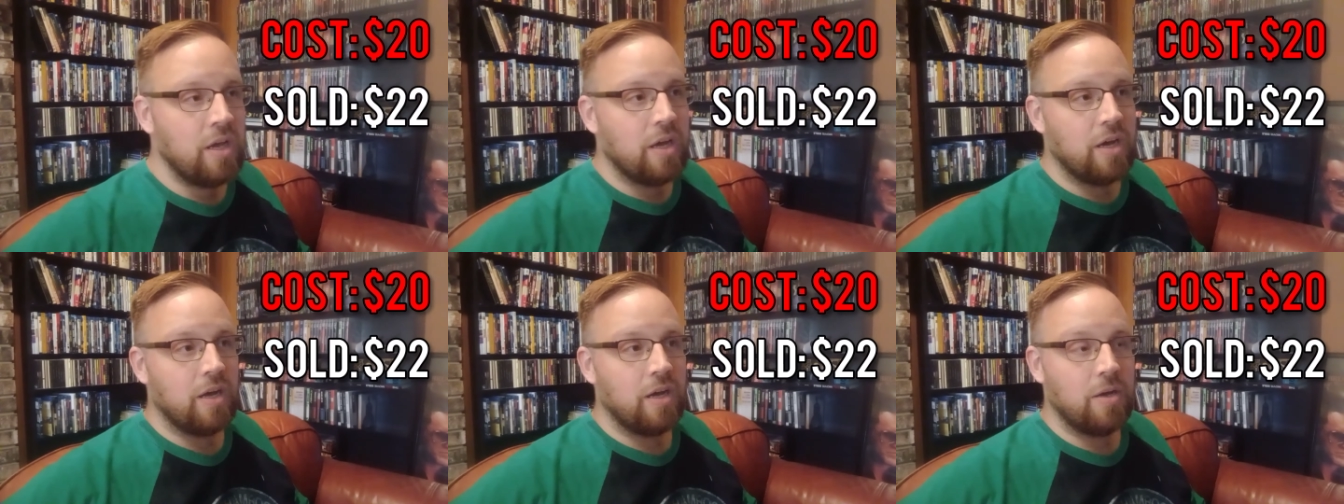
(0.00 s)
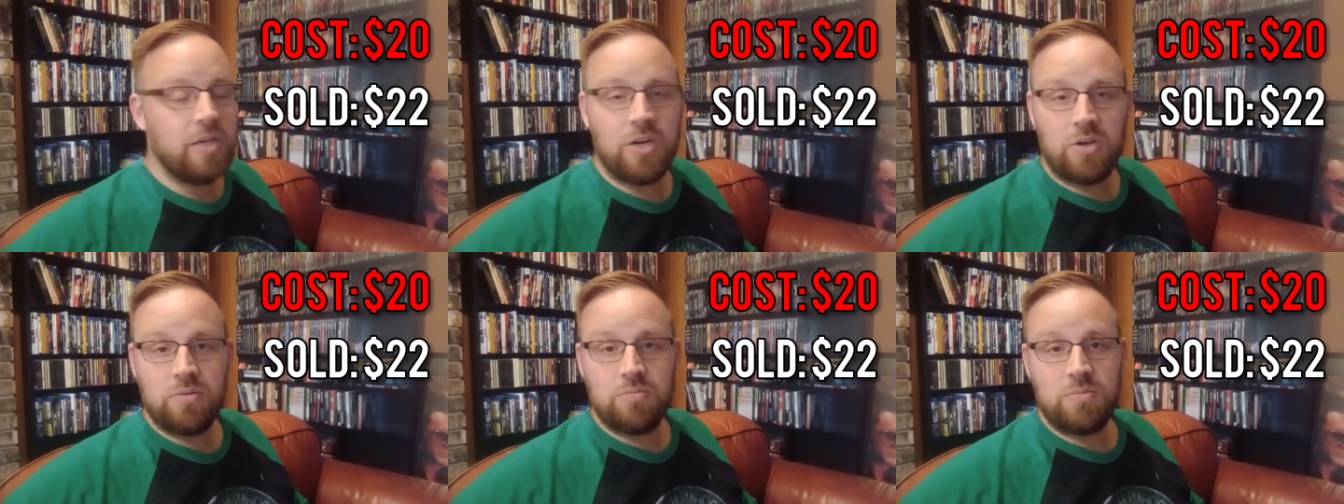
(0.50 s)
Uh, you
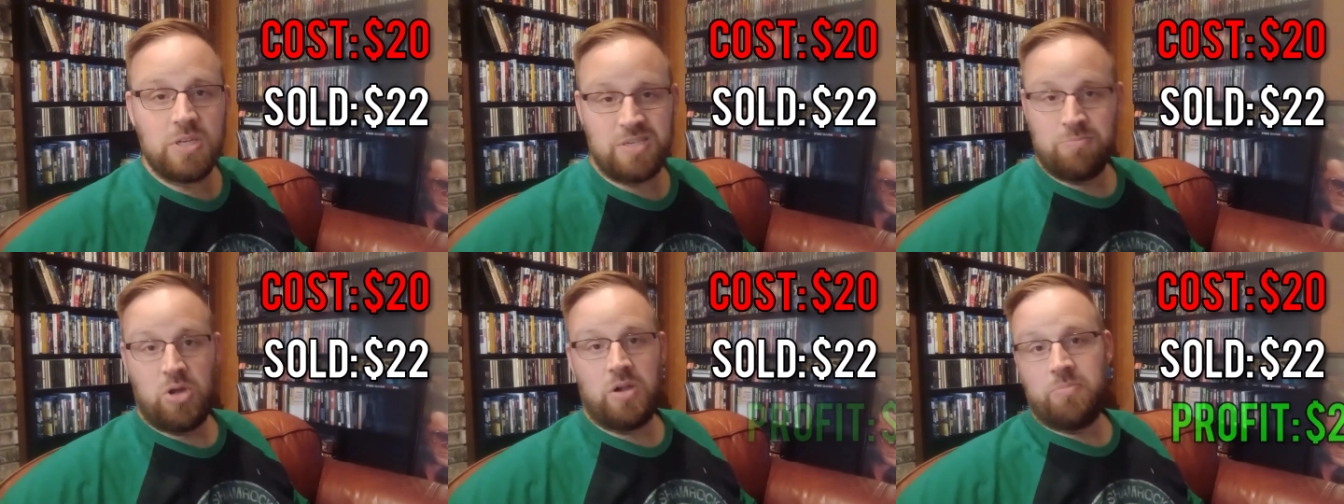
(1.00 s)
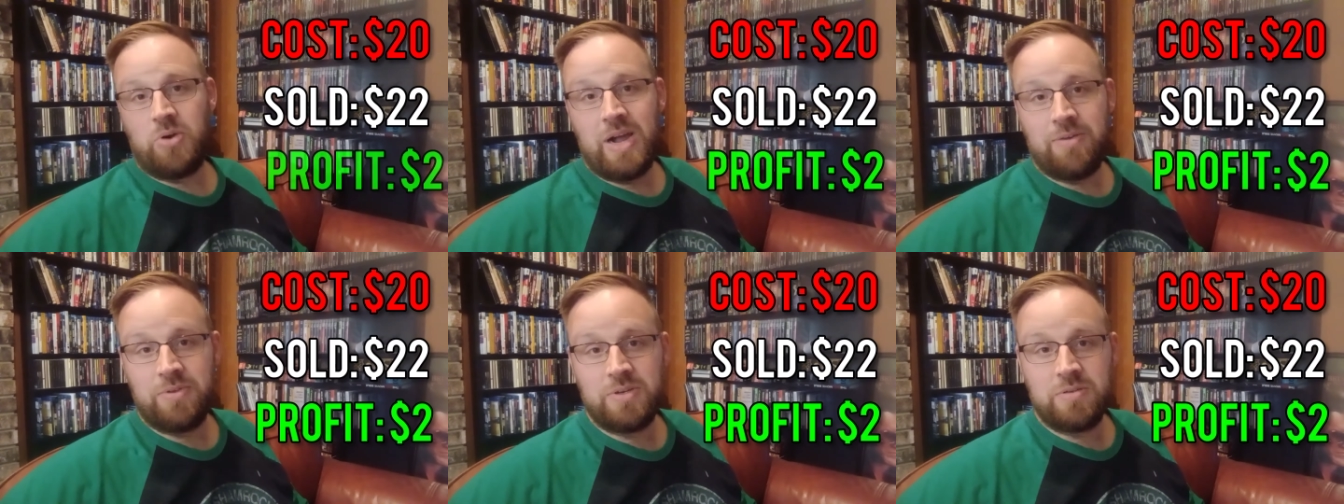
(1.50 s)
know, a small
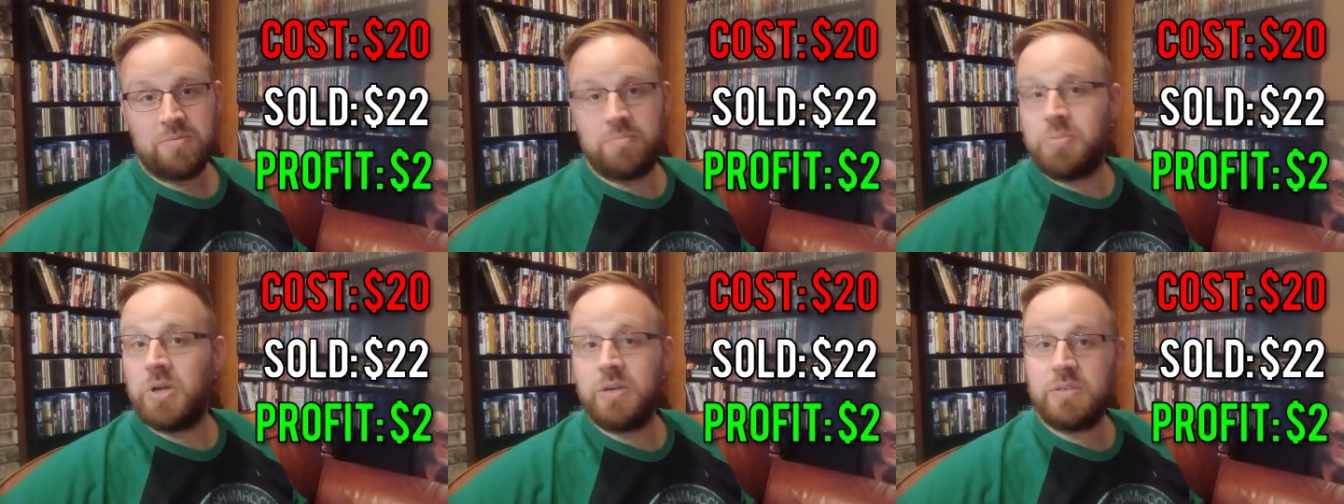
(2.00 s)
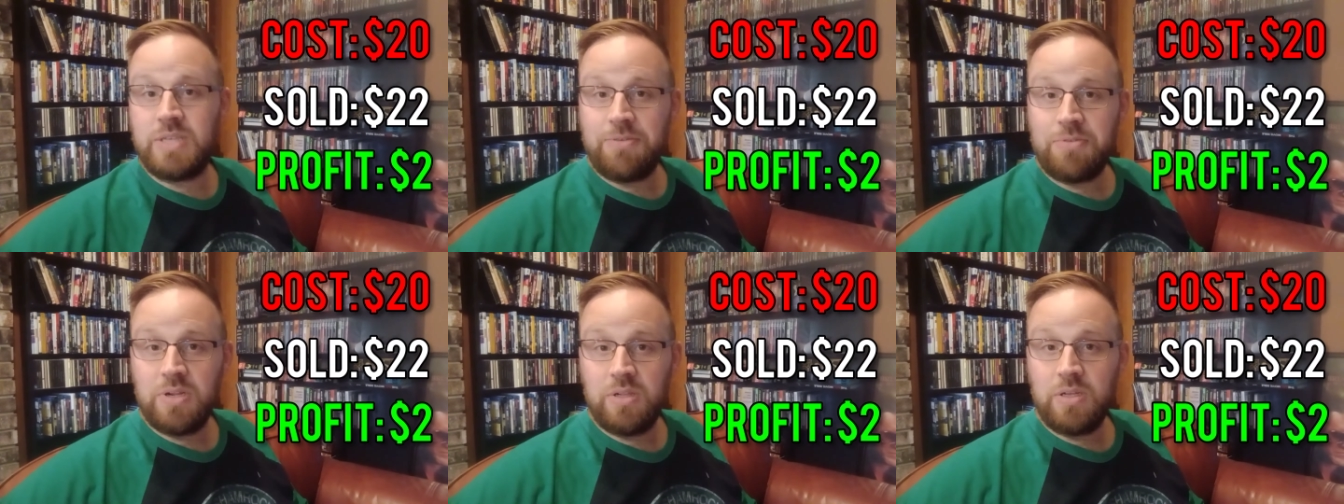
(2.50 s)
profit, but
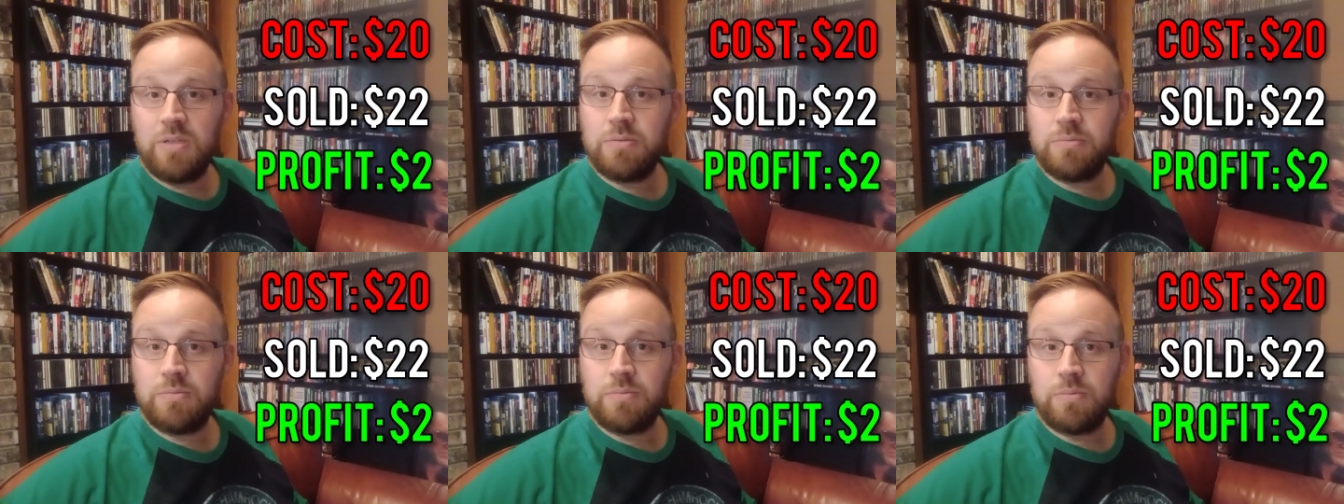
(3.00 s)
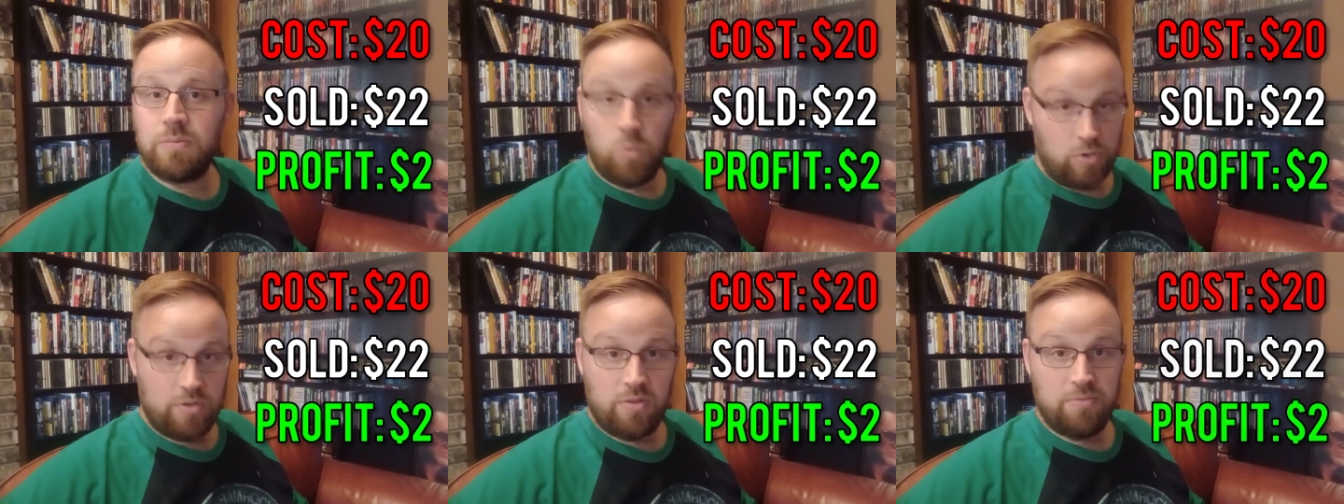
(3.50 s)
definitely
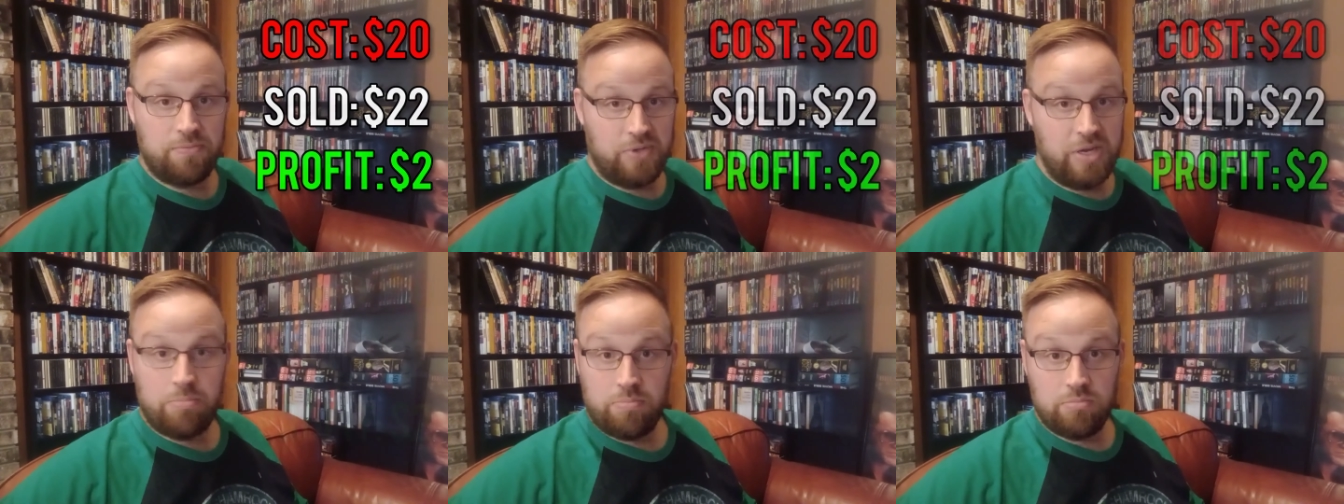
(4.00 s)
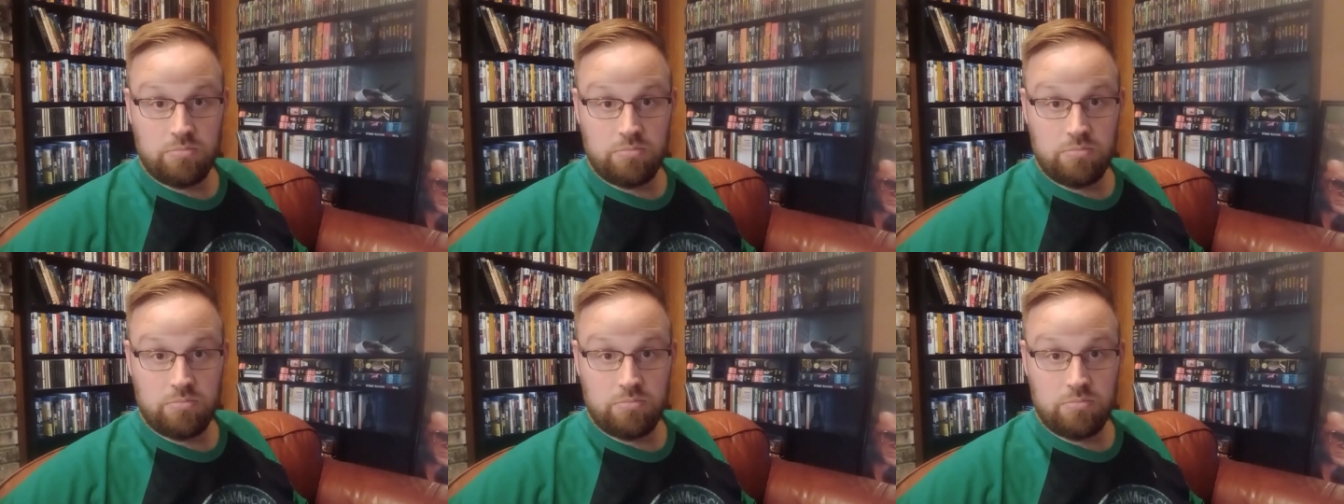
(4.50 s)
worth the flip.